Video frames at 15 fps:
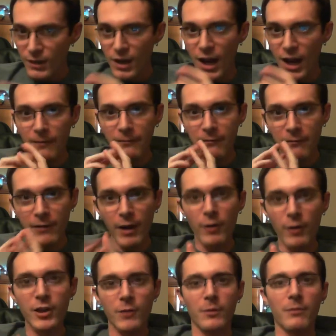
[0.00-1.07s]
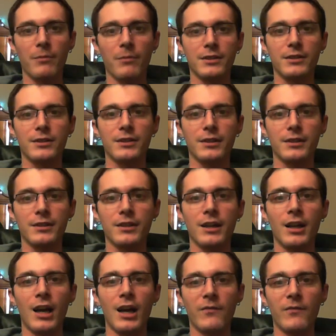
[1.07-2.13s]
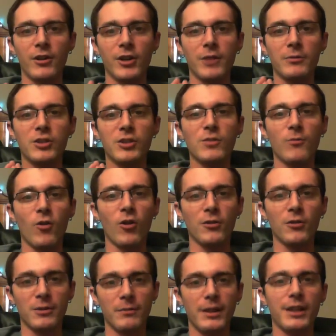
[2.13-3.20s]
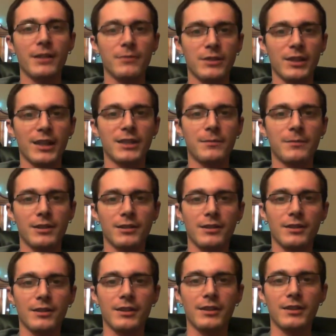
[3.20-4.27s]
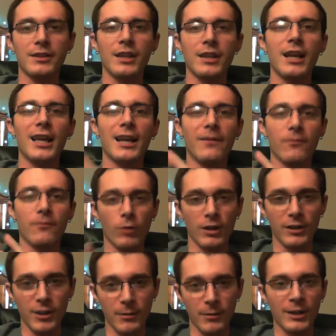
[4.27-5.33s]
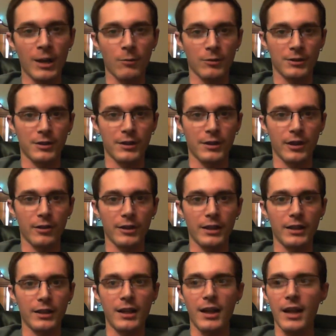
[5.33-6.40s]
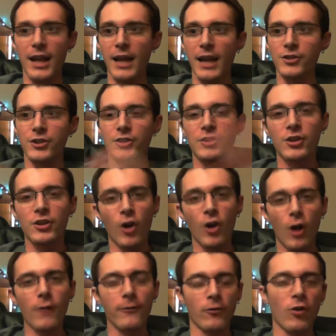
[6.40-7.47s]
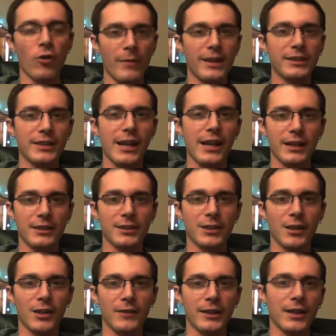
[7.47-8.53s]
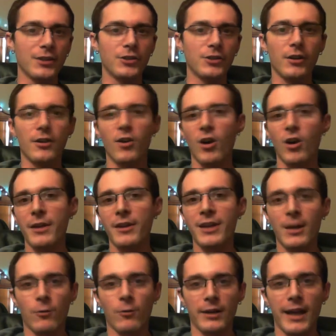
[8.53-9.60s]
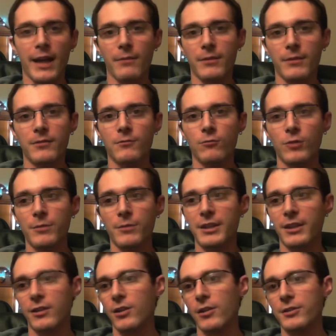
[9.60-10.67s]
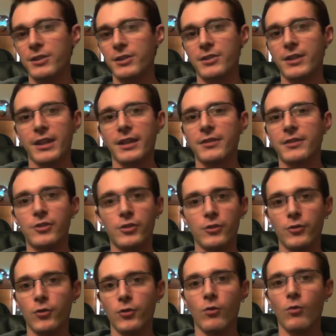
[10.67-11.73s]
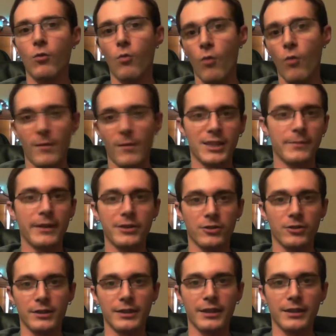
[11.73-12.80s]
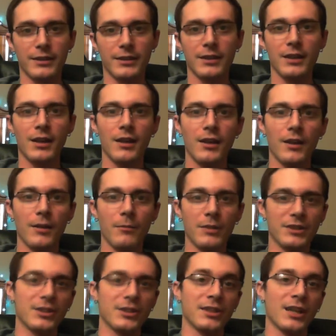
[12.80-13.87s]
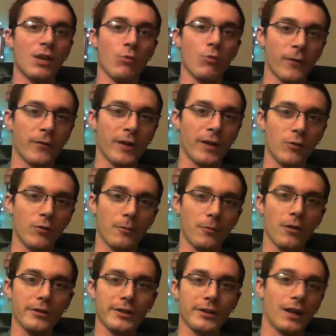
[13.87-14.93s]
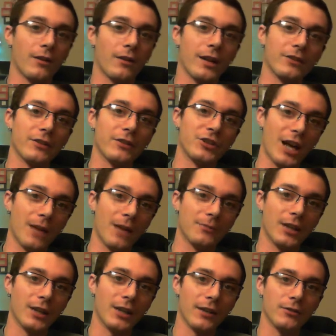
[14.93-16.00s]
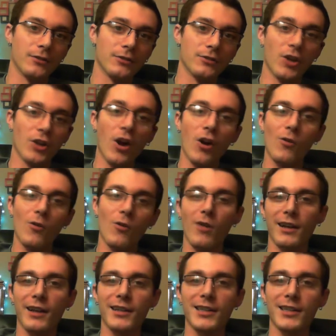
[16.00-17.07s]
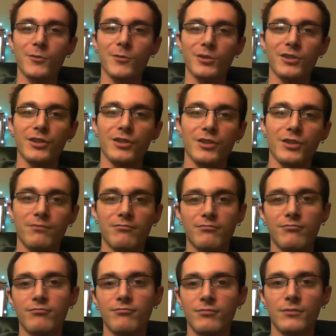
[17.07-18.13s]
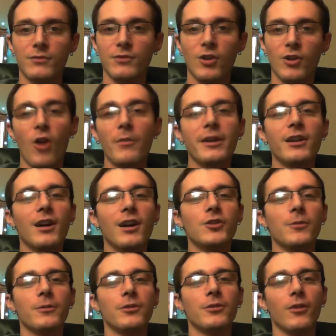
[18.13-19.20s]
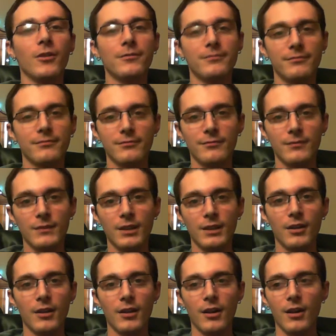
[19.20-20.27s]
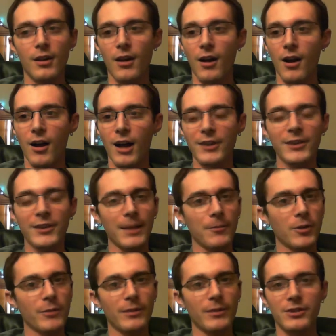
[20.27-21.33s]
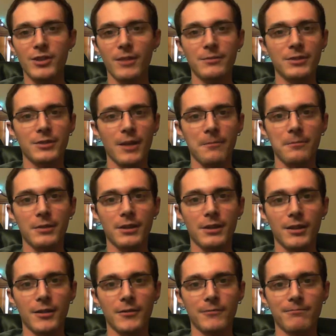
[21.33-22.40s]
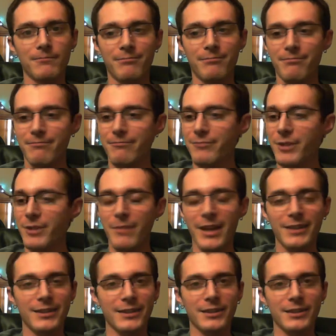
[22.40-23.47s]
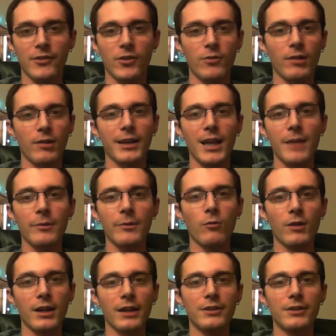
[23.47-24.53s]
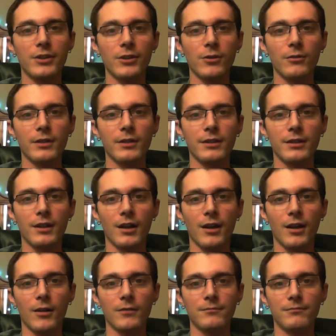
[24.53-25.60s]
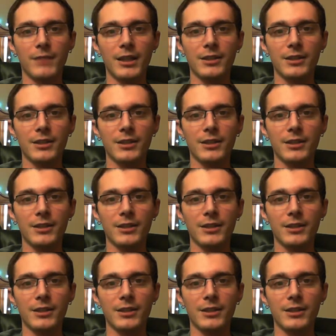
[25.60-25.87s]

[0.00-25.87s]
I'm very good with businesses, I'm very good with small to medium-sized businesses, and I'm really good with network security and just overall maintaining stuff. I guess you could call me a network admin, would be the closest thing to what my specialty is. But since I don't work for any one person, I don't have a job title. So I guess we'll just call me an entrepreneur. I think that pretty much sums up the basics of who I am and what I do, and the